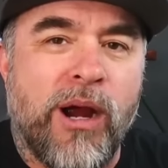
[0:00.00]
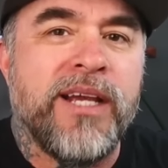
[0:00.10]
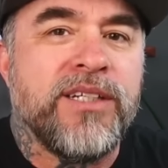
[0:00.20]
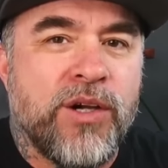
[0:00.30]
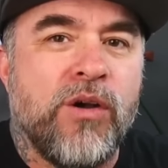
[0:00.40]

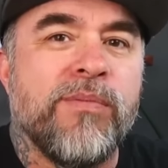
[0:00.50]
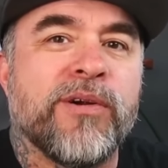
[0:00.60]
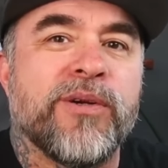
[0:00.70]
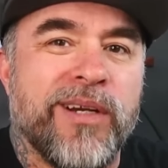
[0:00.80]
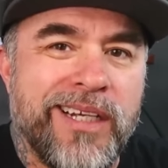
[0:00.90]

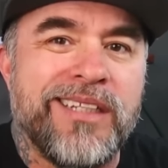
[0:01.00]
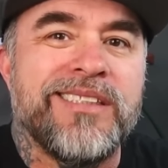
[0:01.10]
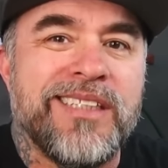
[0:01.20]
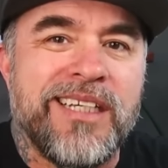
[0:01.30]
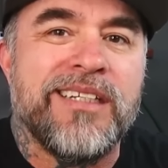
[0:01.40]
Kohberger is
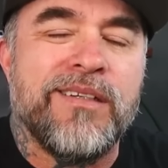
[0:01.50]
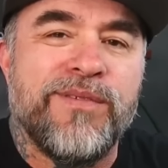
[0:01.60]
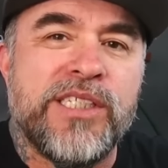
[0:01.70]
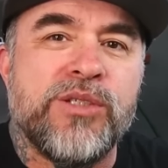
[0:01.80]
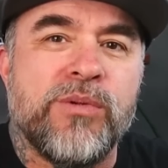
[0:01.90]
the
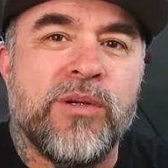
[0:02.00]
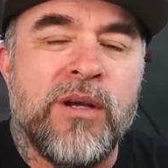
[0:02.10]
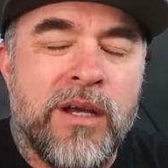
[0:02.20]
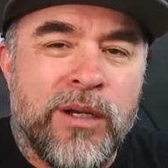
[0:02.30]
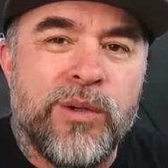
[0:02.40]
individual
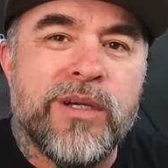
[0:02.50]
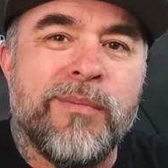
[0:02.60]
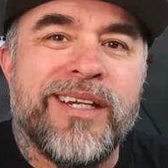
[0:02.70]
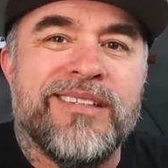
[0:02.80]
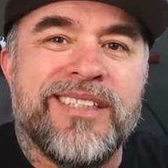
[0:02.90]
who
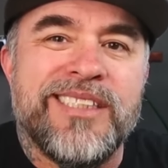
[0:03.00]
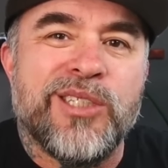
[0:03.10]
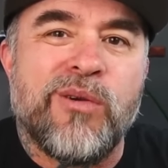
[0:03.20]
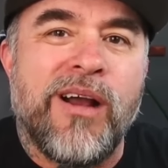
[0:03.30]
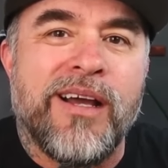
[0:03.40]
committed these
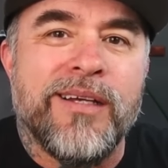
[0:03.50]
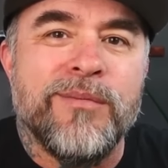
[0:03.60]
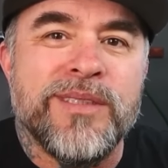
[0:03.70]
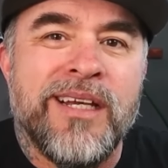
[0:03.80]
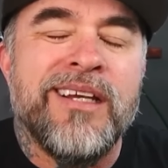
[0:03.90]

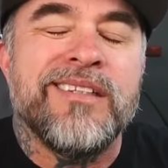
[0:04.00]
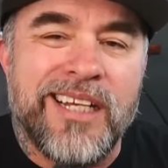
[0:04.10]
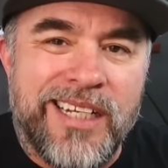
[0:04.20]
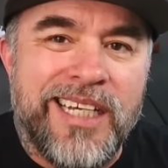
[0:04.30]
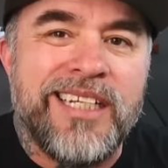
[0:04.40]
crimes, then
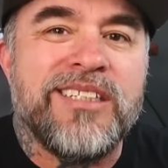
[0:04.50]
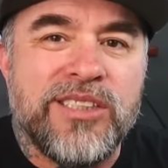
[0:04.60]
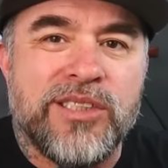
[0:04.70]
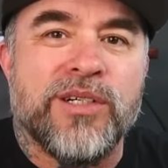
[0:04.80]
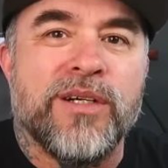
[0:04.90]
he
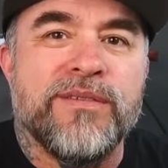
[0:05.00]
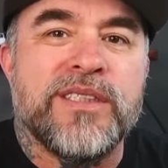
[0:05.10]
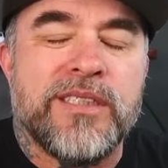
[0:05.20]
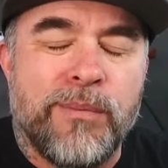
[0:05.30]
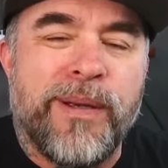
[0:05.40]
deserves
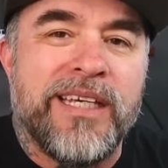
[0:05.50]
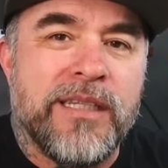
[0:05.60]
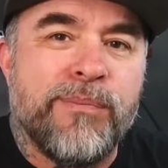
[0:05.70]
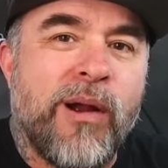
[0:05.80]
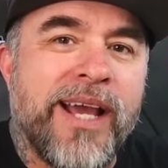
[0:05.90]
to pay the
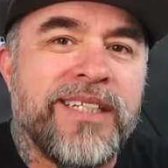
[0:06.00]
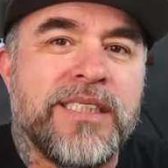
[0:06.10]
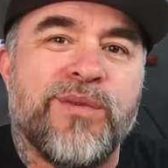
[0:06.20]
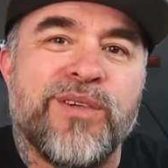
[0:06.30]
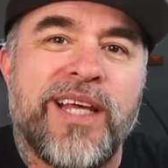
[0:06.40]
price
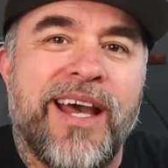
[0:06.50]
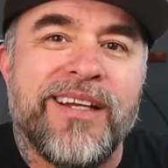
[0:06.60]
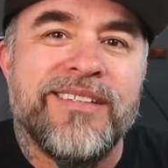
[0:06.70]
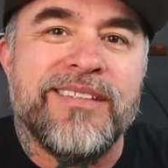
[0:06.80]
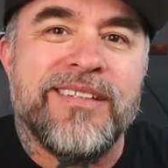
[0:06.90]
for that.